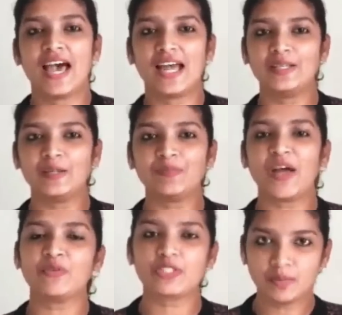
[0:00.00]
and
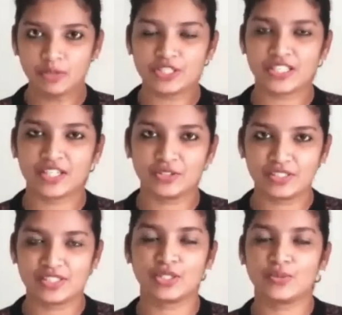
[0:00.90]
I was able to secure
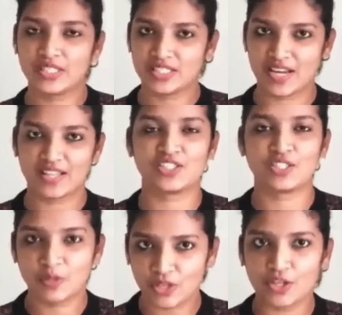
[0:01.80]
this university rank just
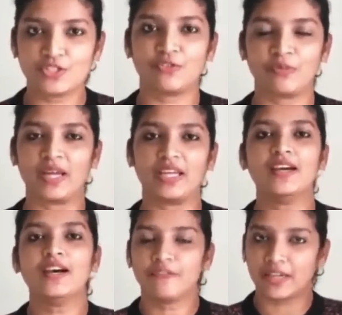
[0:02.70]
because of my
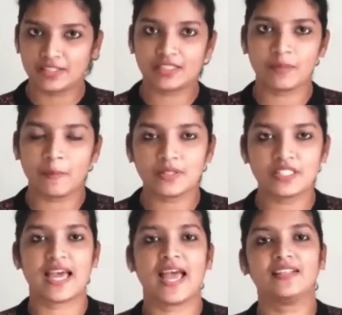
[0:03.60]
faculty members
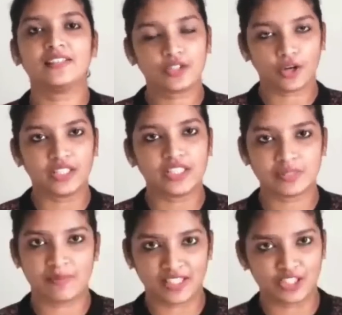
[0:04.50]
and the college's
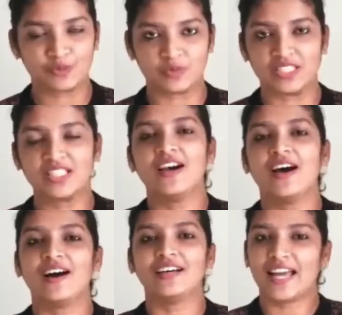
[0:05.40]
management.
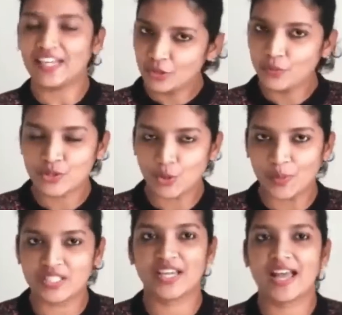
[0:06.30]
Thank you so
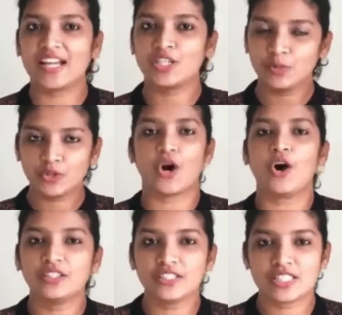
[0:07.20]
much. I attribute
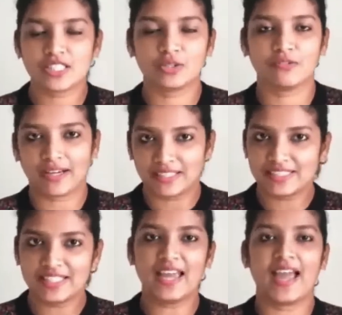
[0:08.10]
all this to the
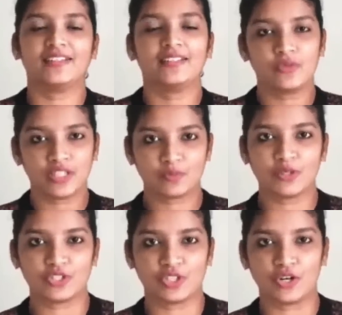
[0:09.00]
faculty and VSB
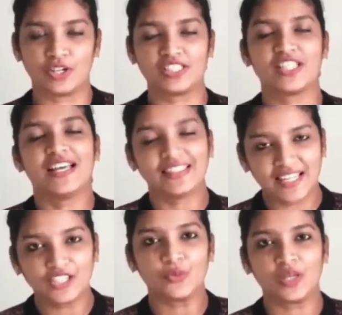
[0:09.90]
Engineering College.
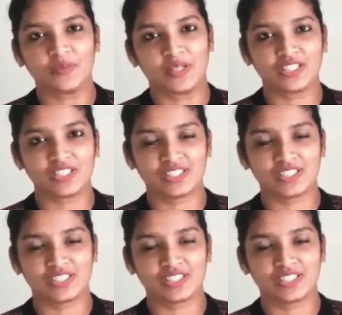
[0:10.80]
Thank you very much.